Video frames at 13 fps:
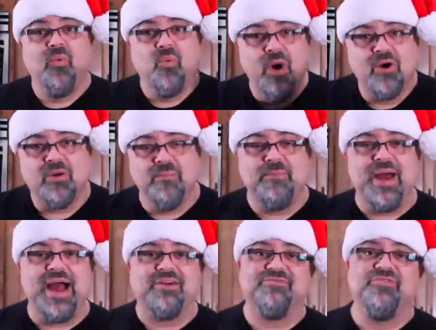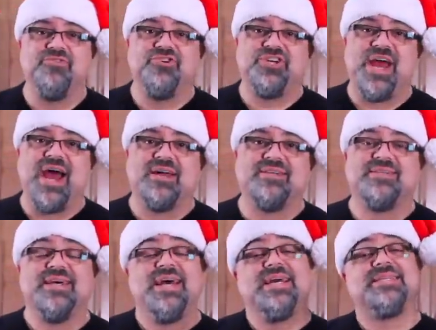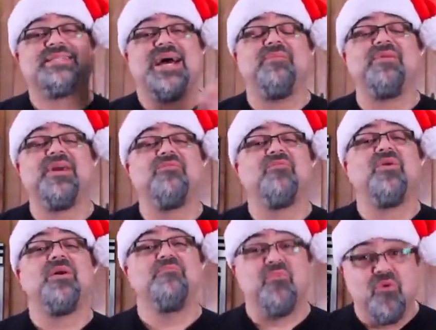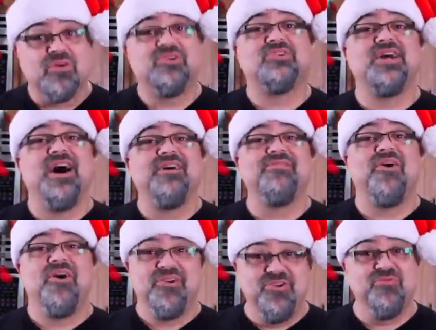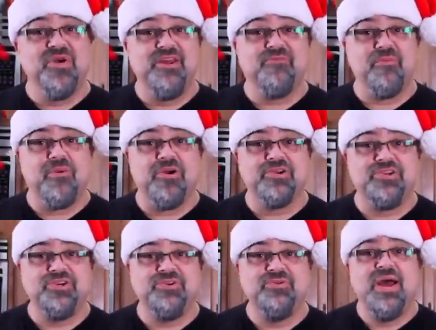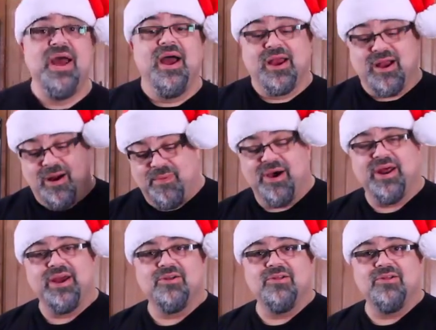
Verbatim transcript: Welcome back, Food Jacks. It's time to give away more stuff. Are you ready for part two? Come on in